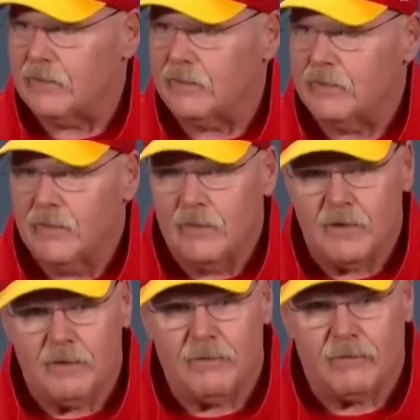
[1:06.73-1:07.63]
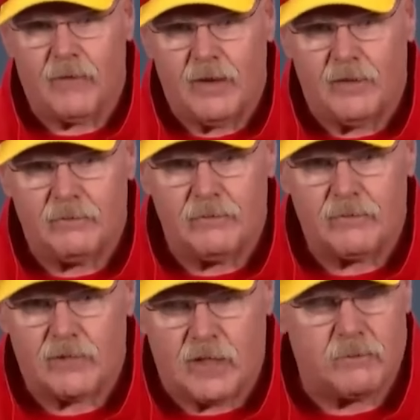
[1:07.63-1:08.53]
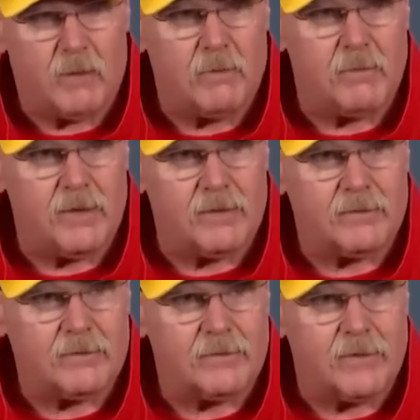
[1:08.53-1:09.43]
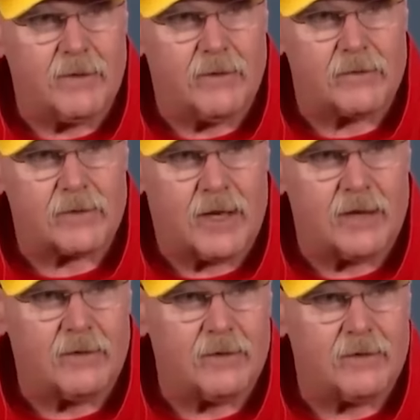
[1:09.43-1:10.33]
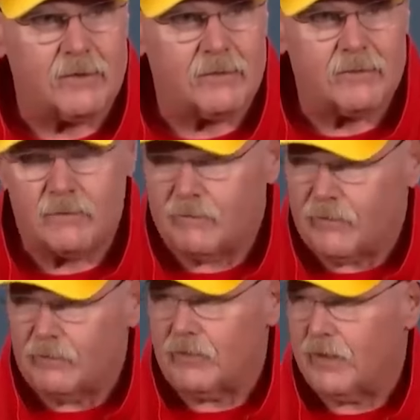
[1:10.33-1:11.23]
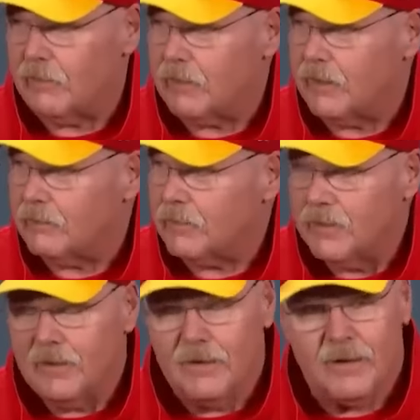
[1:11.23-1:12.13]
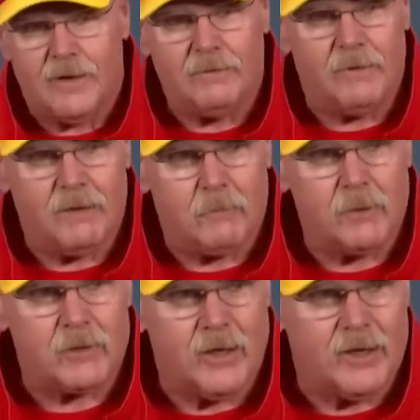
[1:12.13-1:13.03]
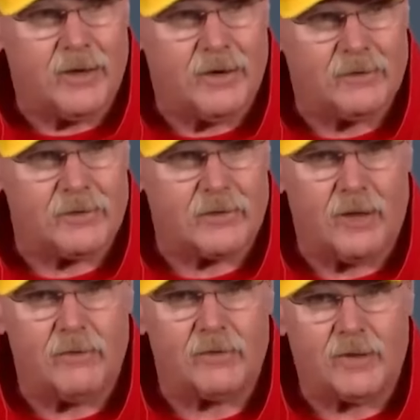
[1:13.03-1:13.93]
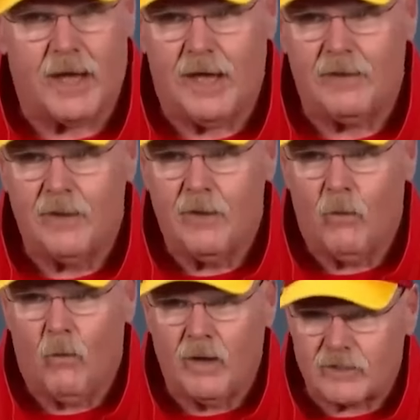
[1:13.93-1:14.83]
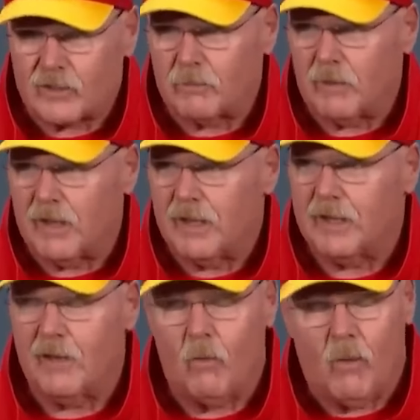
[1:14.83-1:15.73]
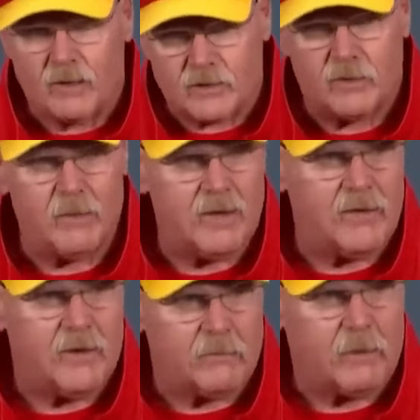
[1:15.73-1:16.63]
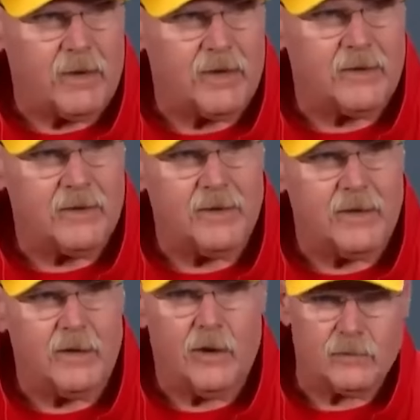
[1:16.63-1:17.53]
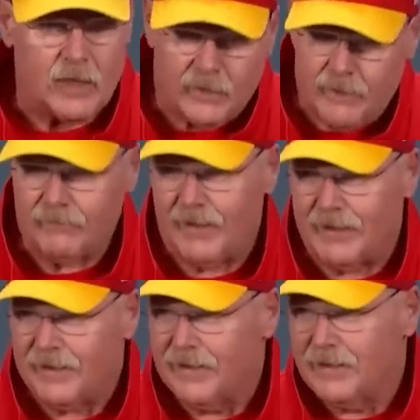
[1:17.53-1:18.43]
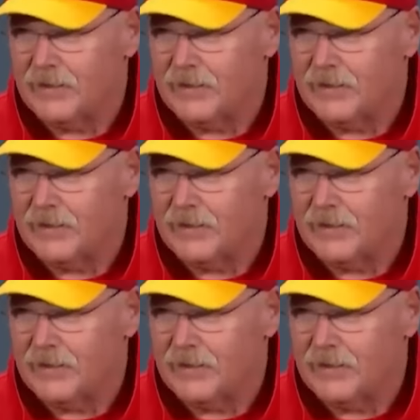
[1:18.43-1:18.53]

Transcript: And even if they chest bump me to the other side of the 50, I mean, I appreciate it. I just love that the guy wants to play and wants to be in there playing, and he knows I love that.